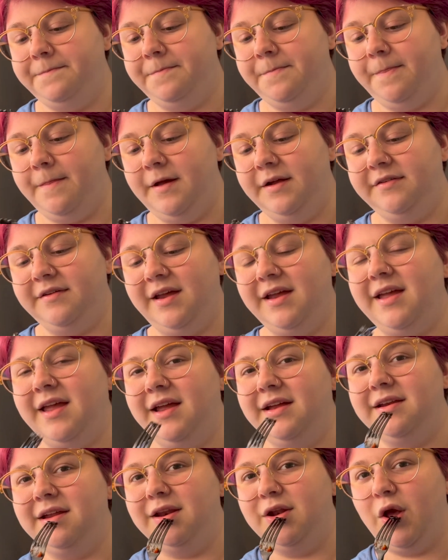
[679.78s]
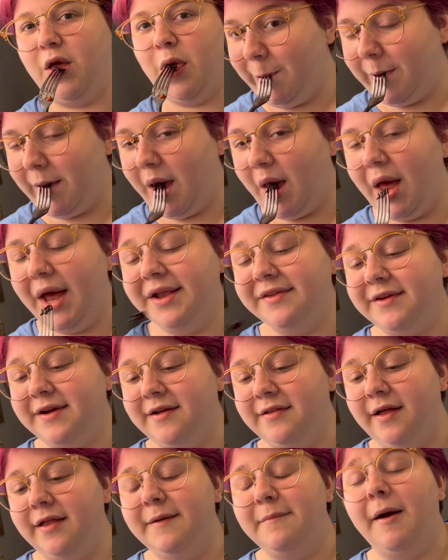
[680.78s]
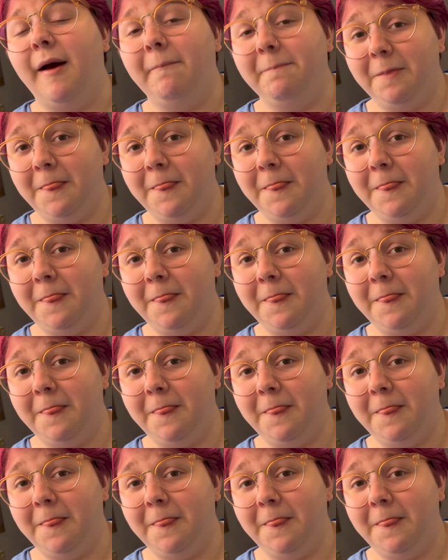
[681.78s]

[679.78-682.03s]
It's like candied. It's like a lollipop.